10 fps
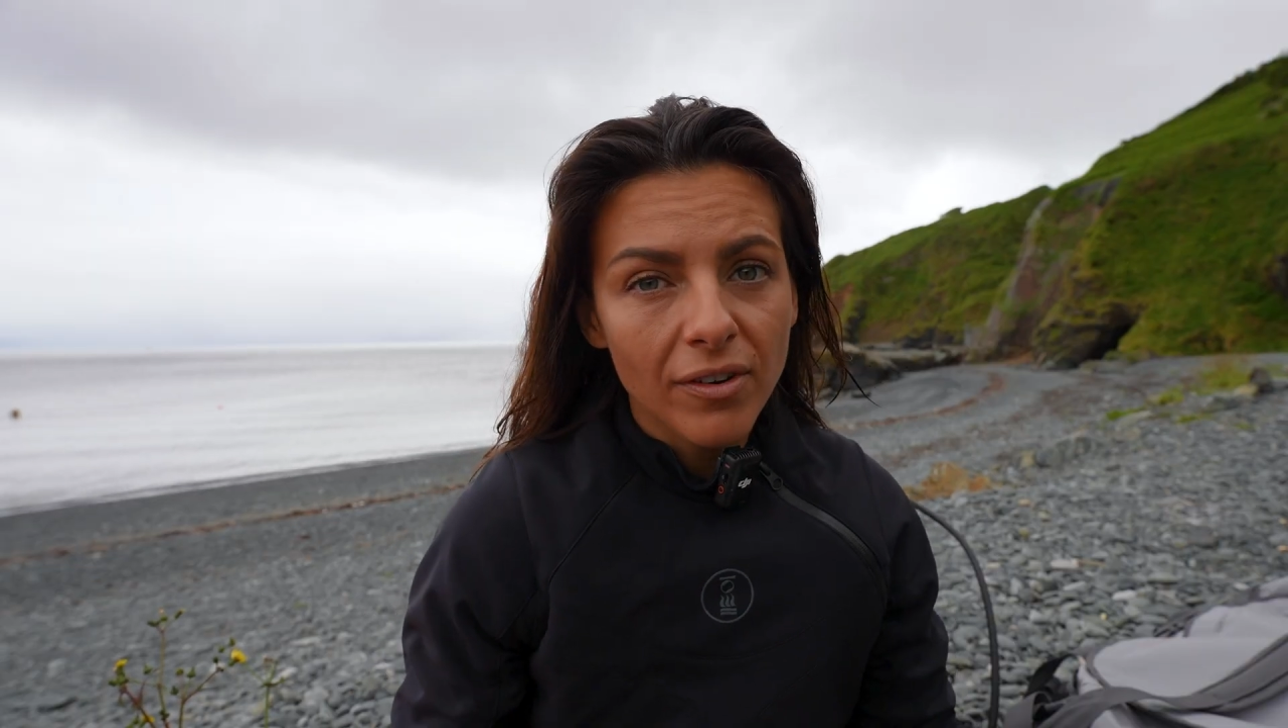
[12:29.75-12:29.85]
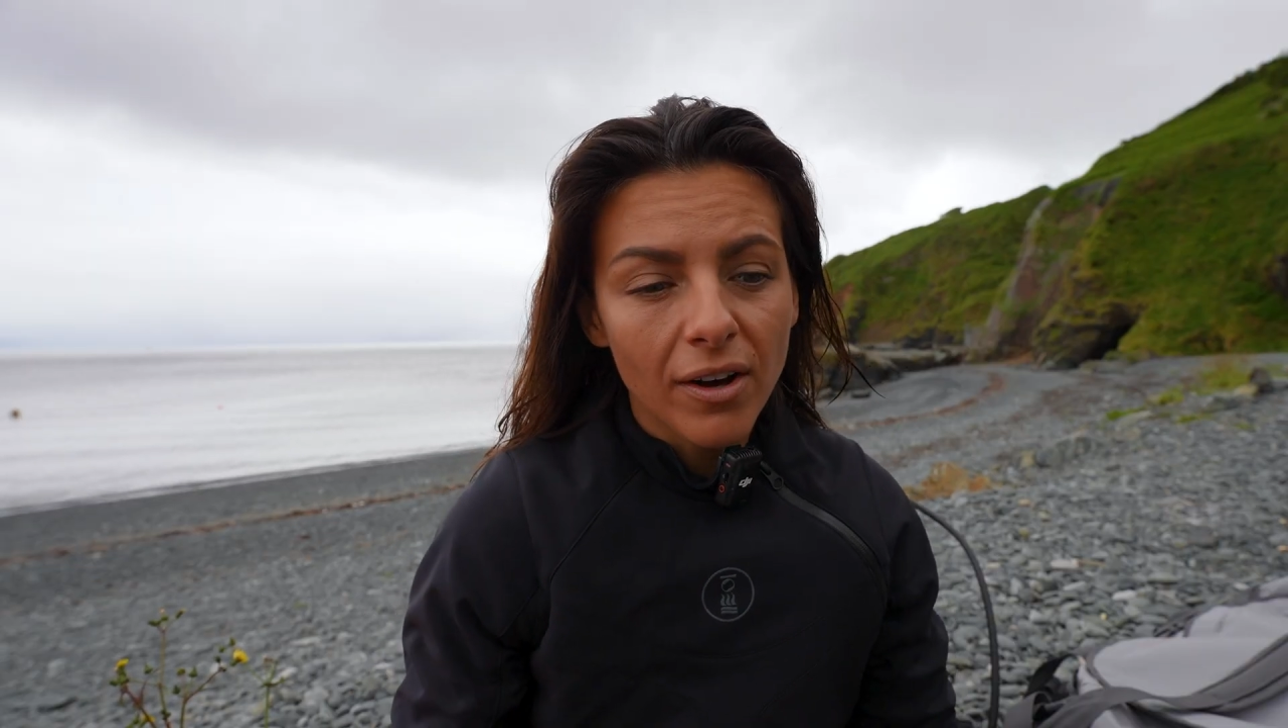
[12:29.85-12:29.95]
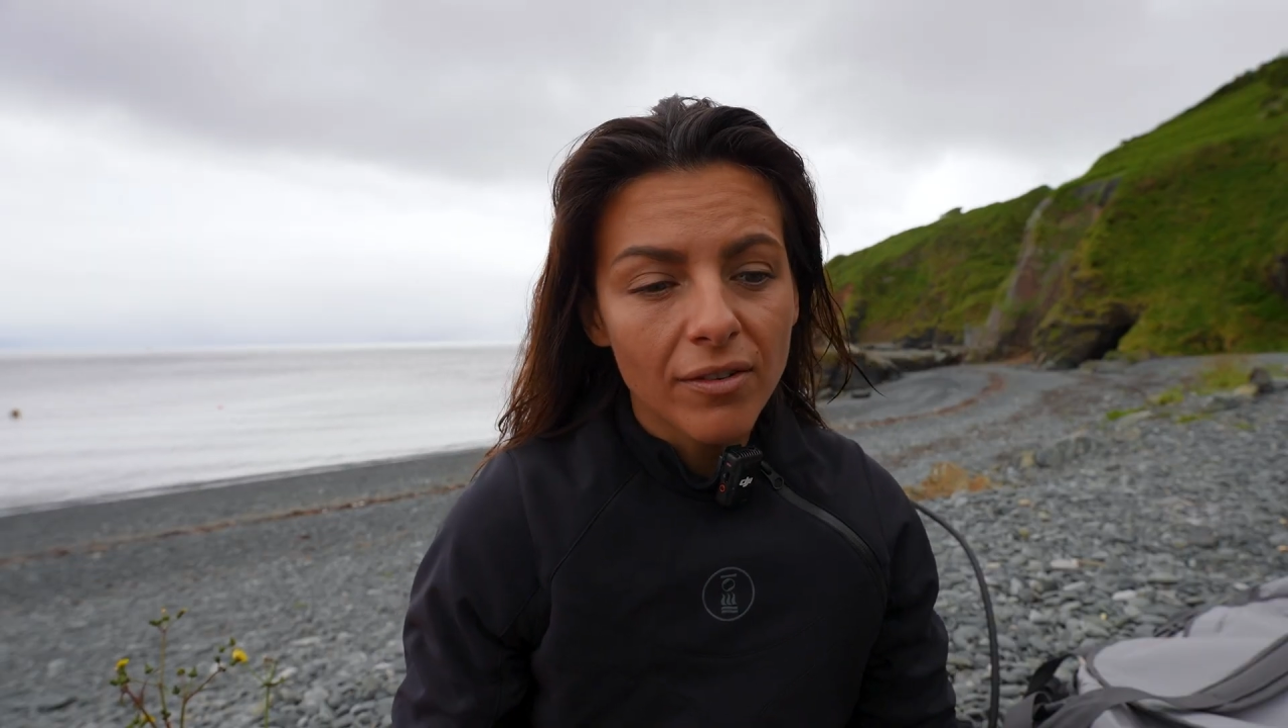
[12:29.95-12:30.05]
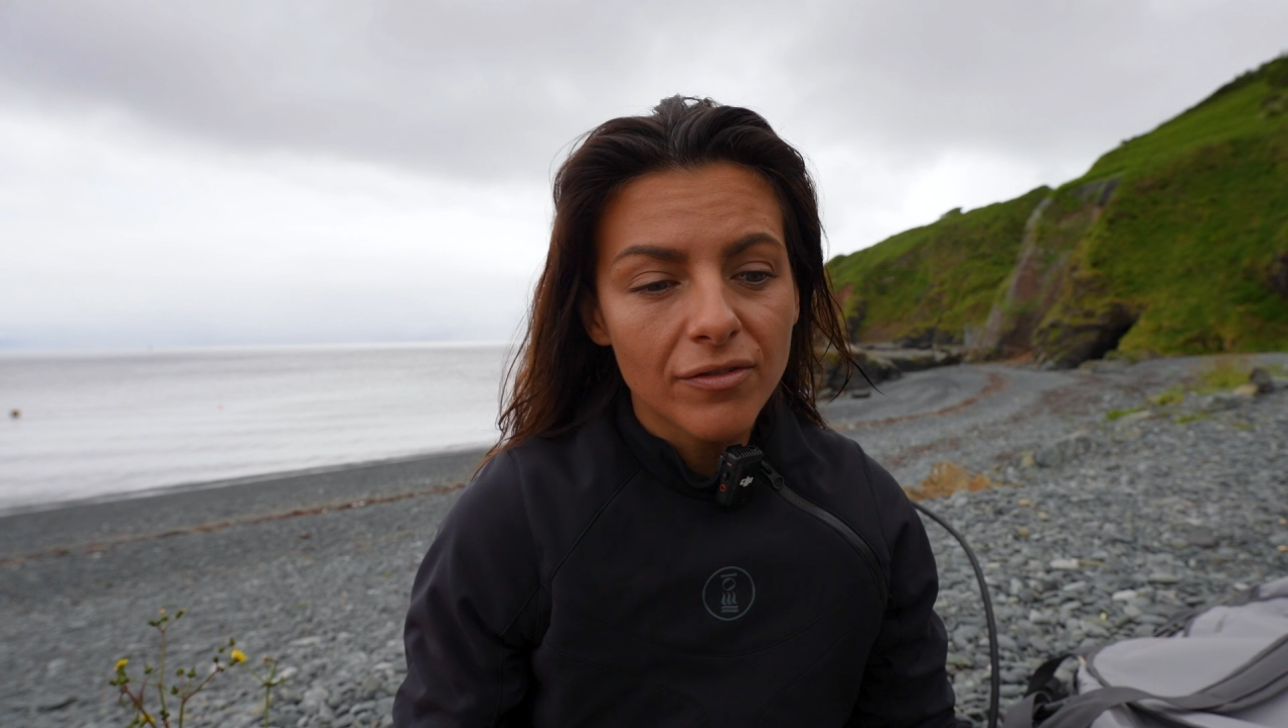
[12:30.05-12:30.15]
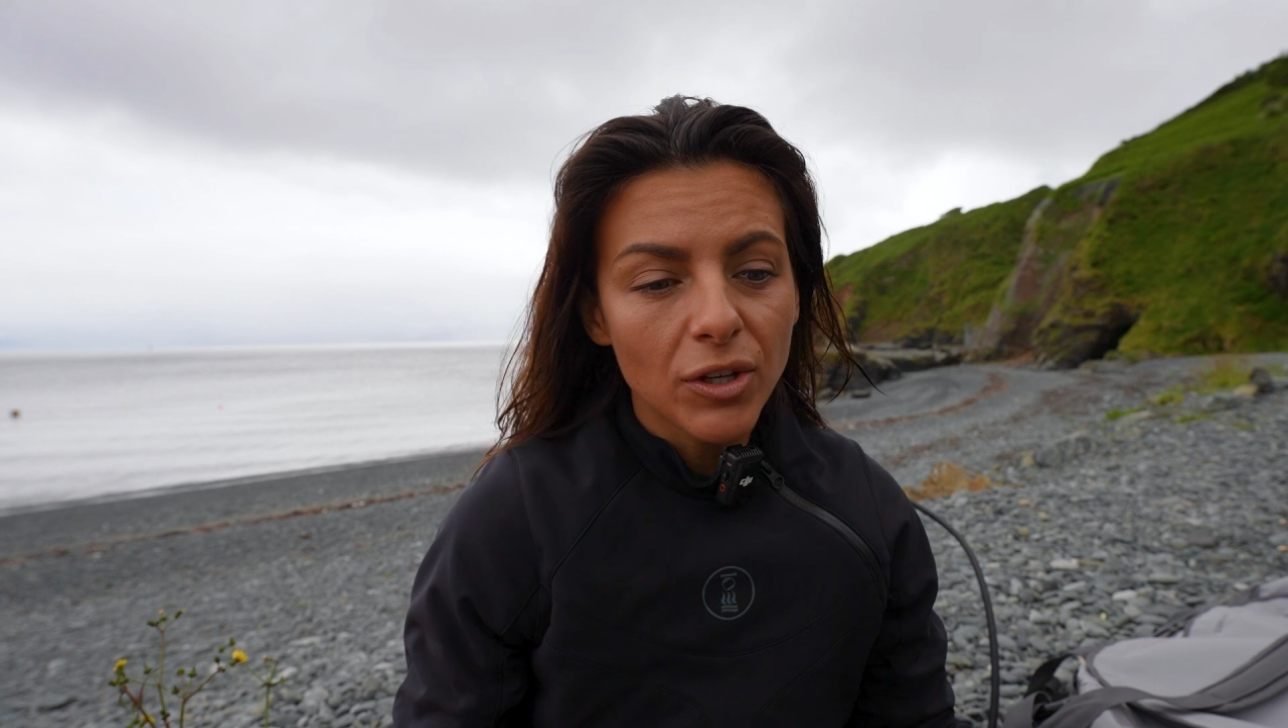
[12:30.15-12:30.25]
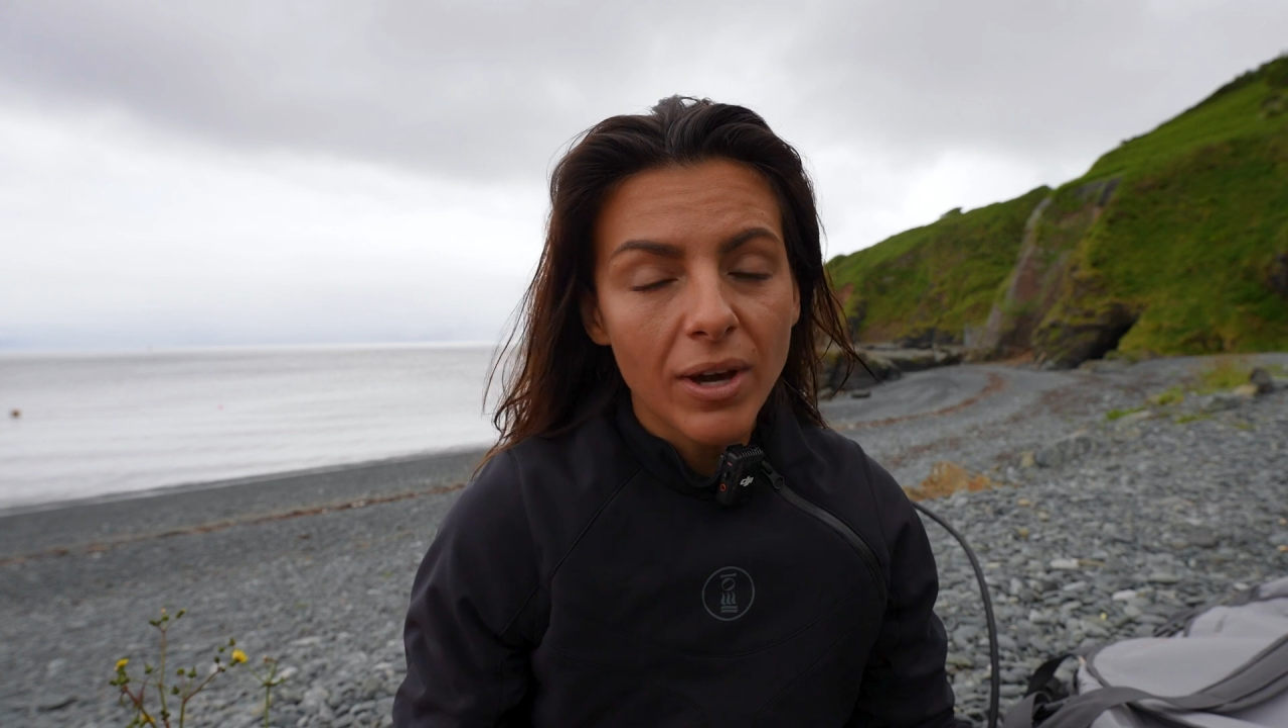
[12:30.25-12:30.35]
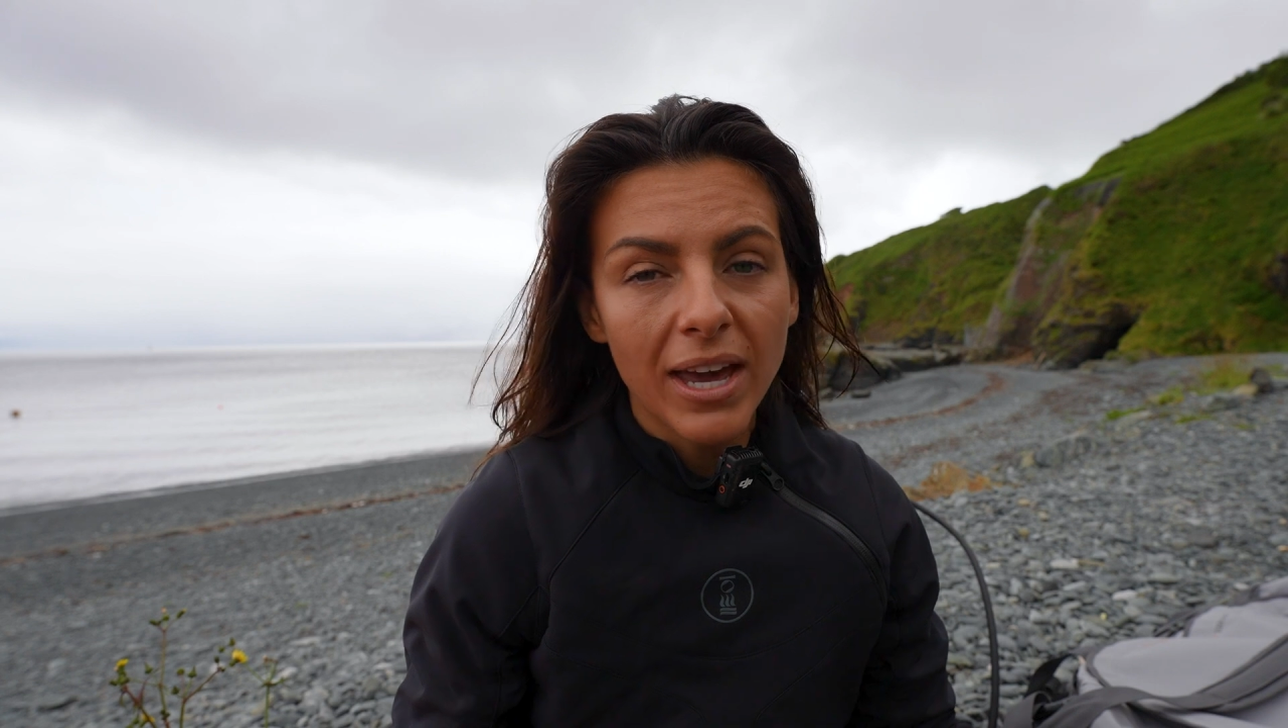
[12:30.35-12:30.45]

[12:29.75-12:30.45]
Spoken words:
of UK